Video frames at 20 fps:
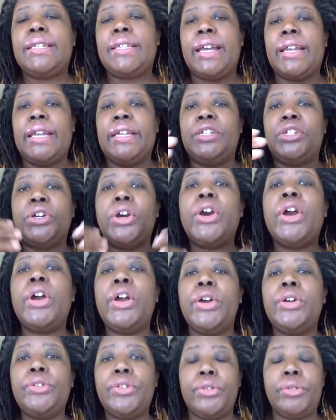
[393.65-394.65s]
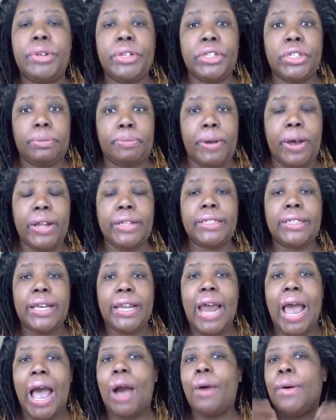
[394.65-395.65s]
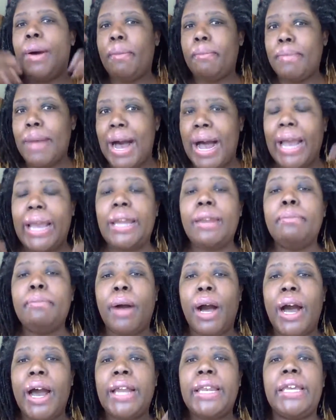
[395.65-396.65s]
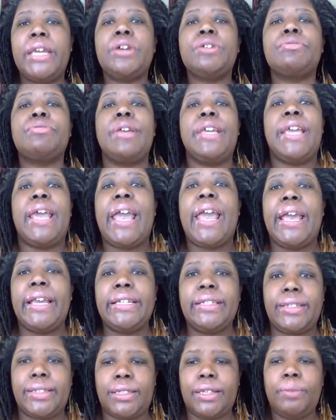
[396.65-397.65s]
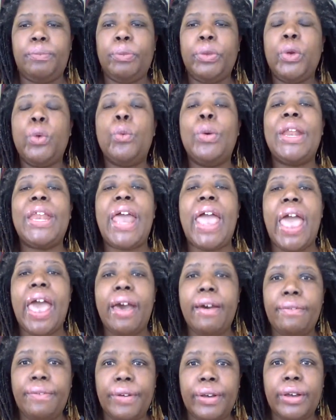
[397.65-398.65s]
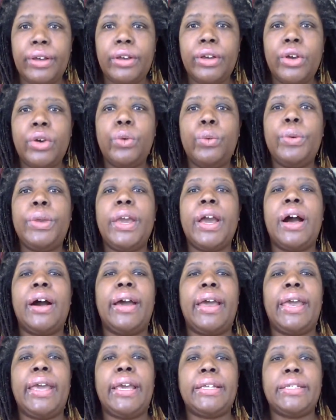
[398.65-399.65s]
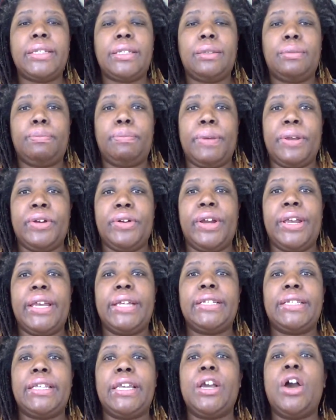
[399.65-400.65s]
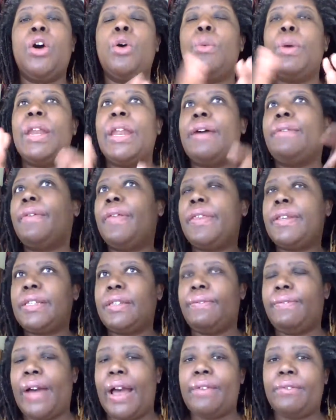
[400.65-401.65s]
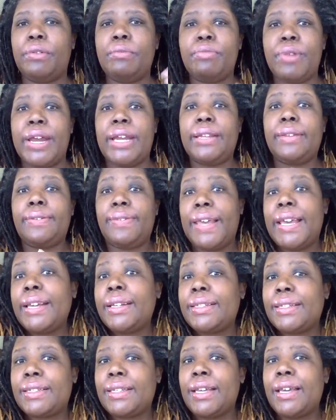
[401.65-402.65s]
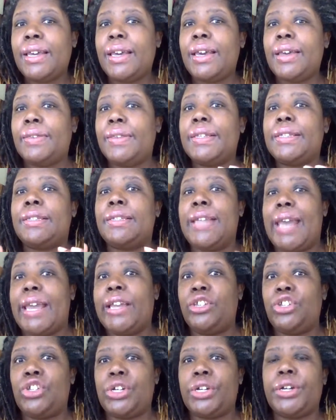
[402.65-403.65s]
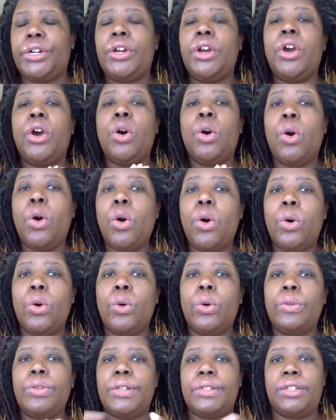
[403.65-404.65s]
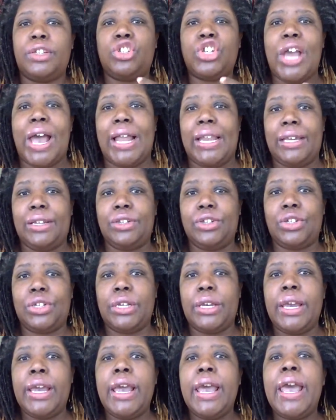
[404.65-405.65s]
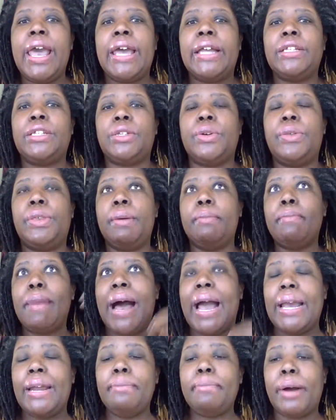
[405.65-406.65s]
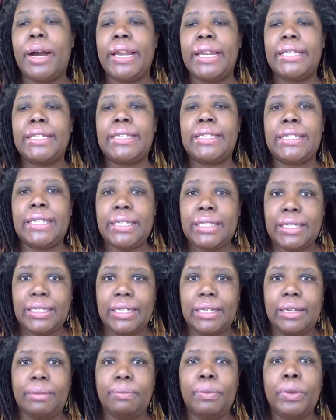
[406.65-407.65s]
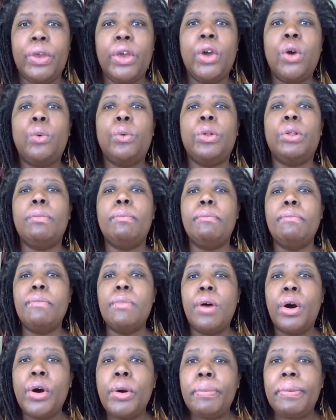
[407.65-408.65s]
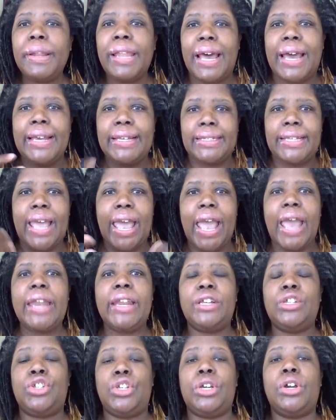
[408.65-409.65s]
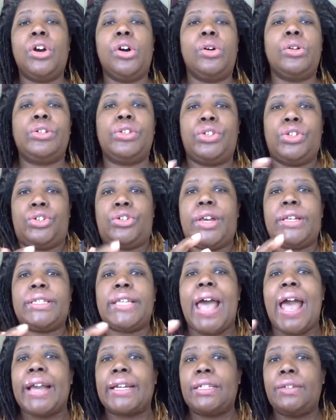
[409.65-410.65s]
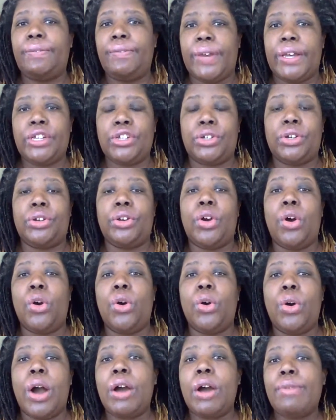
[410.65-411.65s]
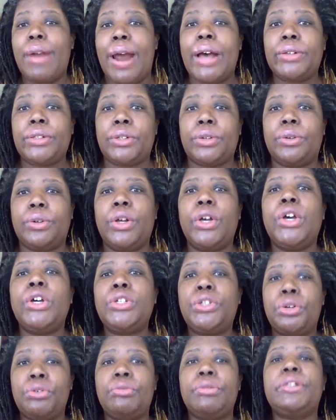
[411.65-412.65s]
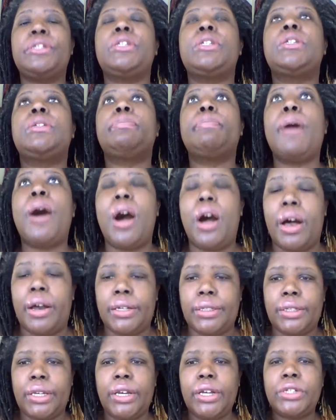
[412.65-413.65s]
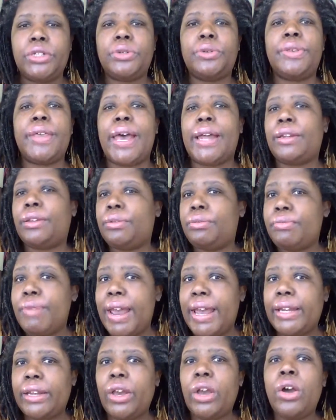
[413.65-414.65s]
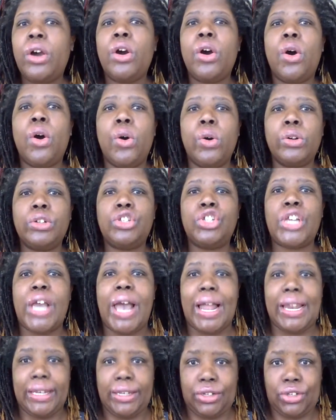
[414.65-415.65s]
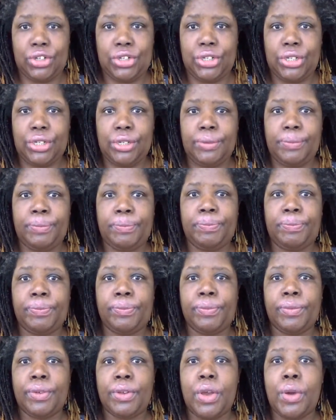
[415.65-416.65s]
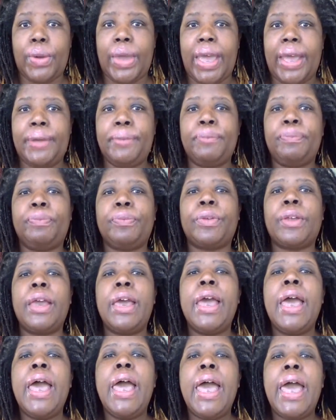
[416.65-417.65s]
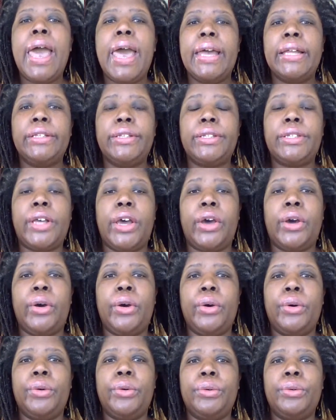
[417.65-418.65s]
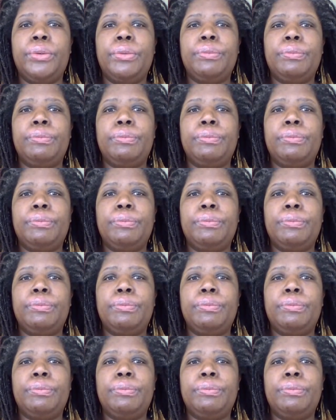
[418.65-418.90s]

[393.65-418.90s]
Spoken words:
internal response that our mind body creates whenever we are experiencing, or whenever the survival brain thinks there's danger or there's a challenge. And so the mind body system will mobilize energy called stress activation or arousal to respond to that threat or challenge. Okay? And so